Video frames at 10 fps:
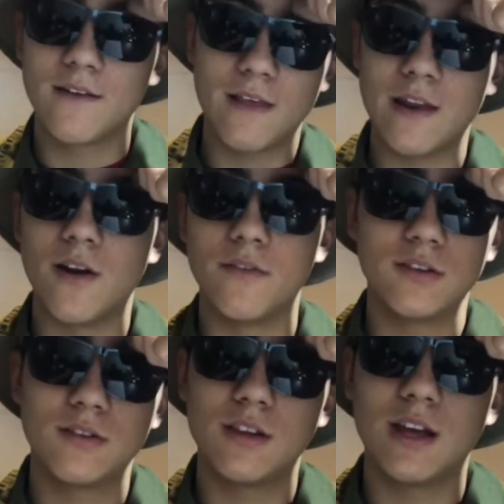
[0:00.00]
And
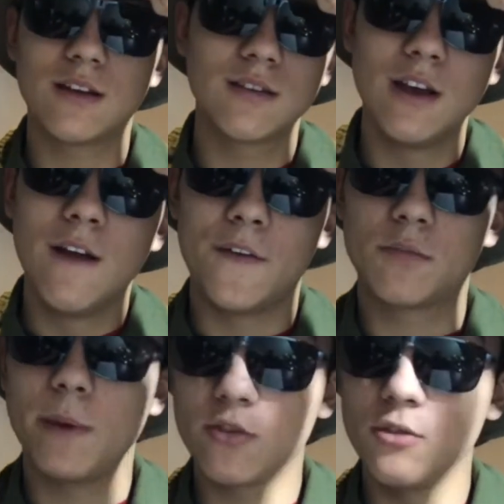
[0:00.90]
obviously that's
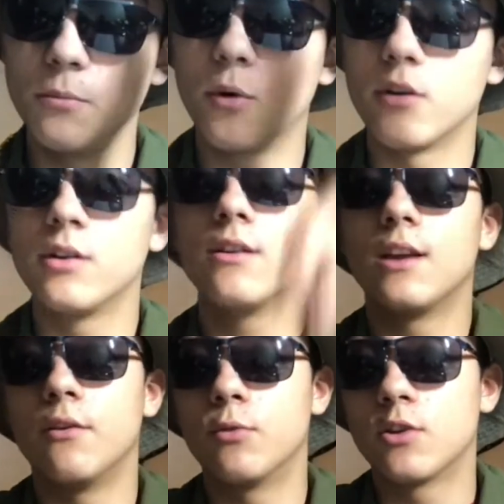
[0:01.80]
especially important
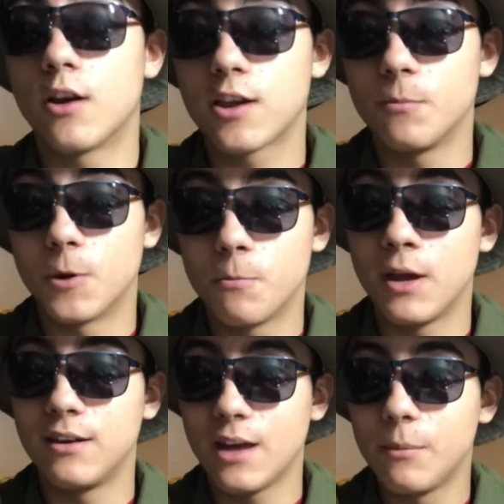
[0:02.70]
if we're talking about a
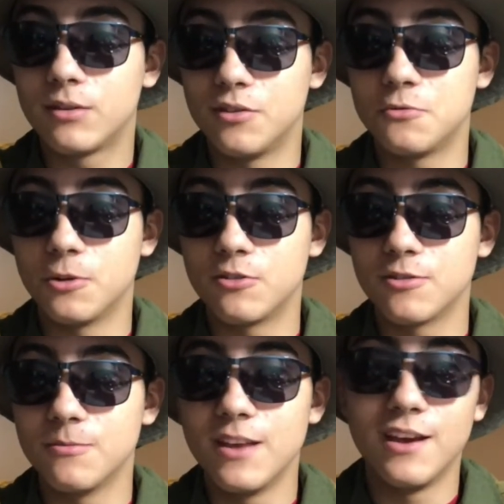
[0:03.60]
pandemic
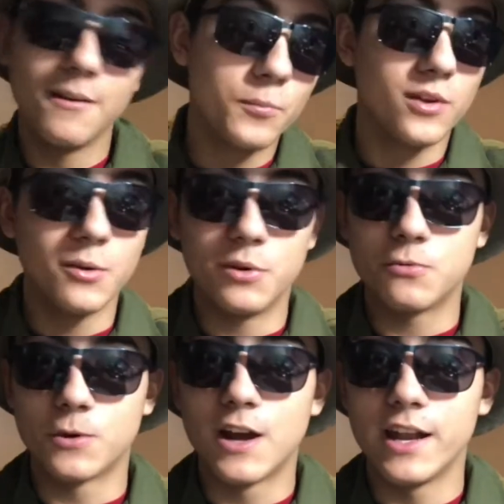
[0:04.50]
situation, which
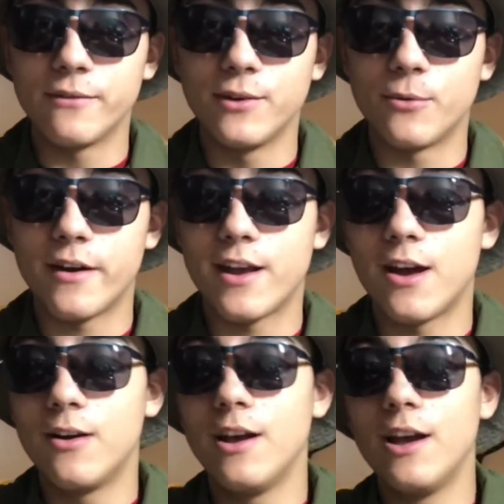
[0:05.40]
we're kind of in right
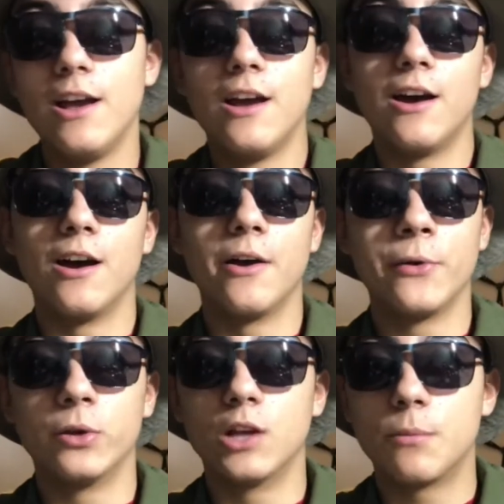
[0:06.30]
now. I
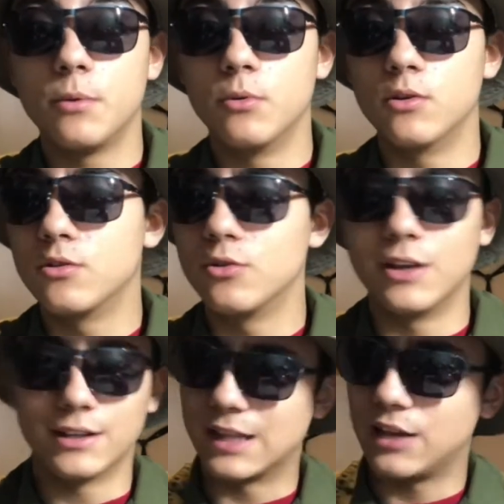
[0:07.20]
know a lot of people do
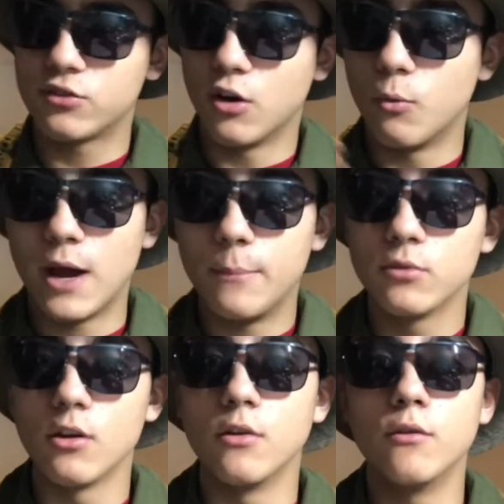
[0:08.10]
like Lysol wipes
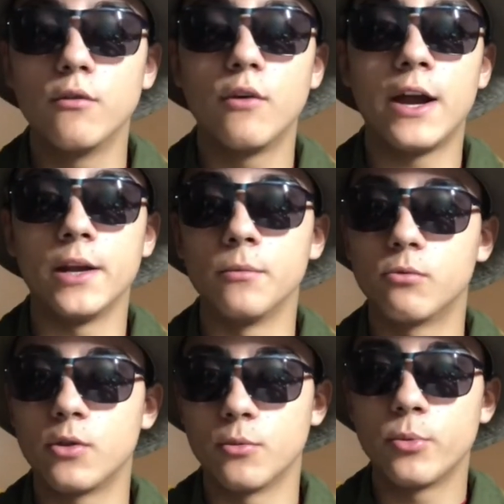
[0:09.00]
on items
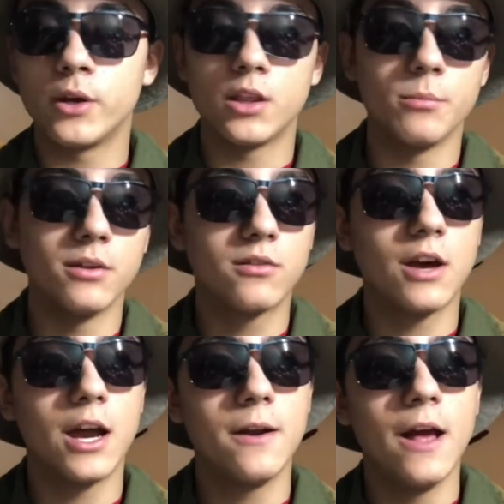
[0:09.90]
when they're bringing them
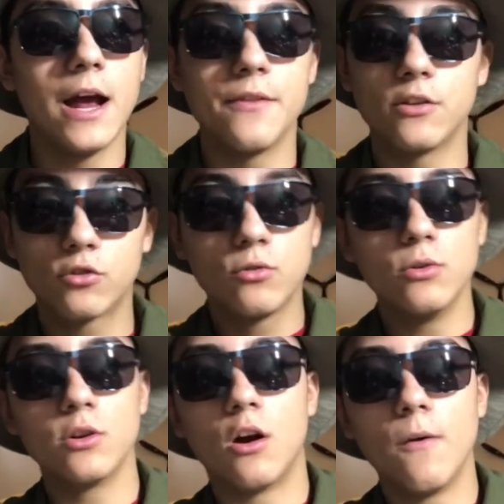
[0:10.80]
inside, and that's cool
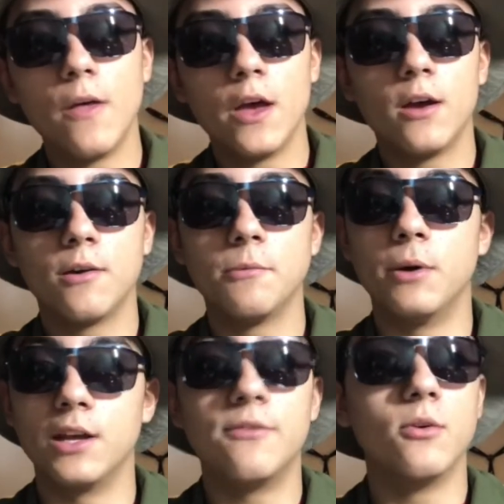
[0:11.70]
and all,
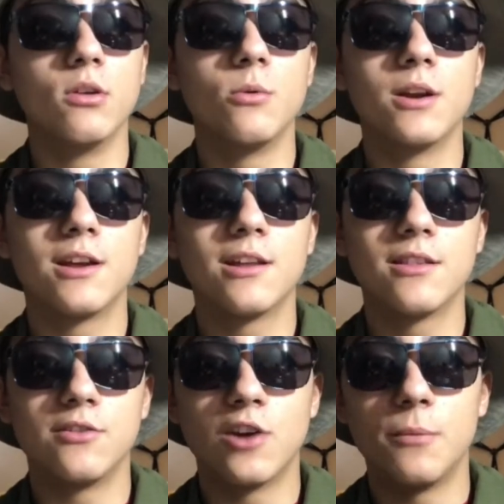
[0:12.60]
but if you really want to get the
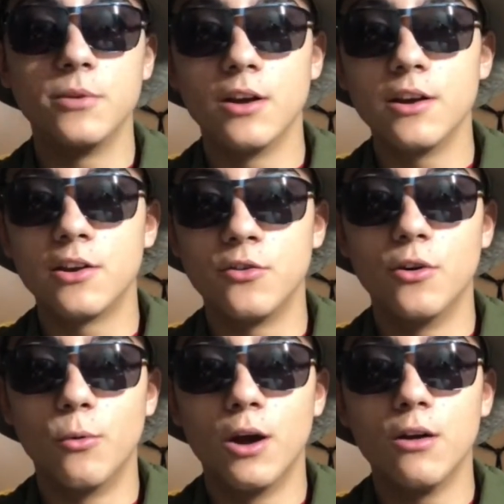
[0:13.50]
job done and do it
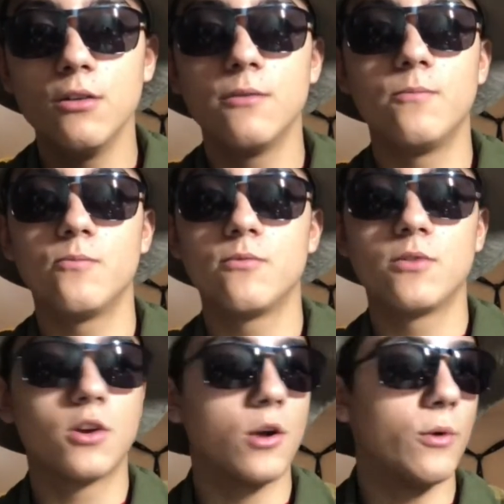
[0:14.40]
well, you're
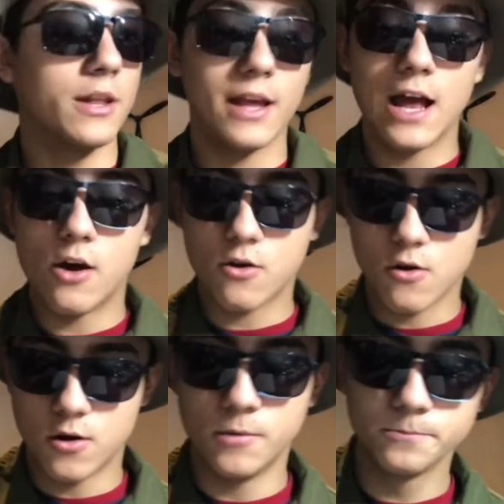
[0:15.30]
going to want to get alcohol.